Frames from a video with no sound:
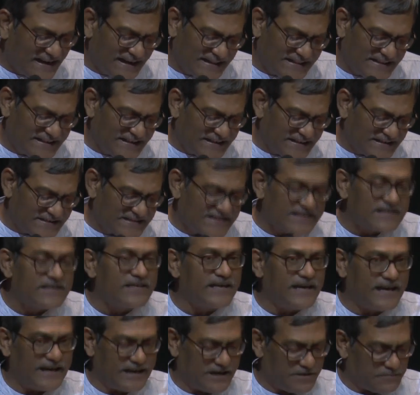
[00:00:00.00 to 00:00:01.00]
Ethics
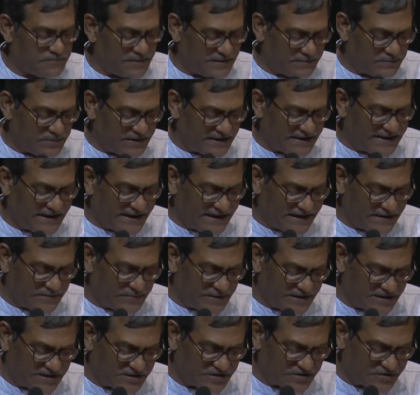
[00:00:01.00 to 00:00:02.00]
and Public
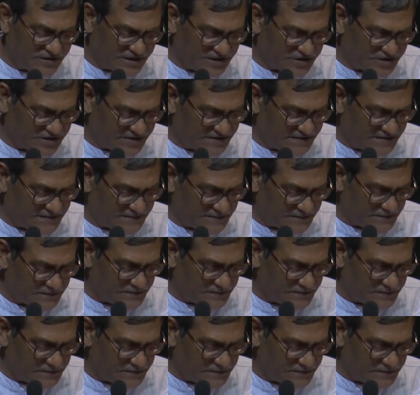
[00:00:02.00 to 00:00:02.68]
Administration.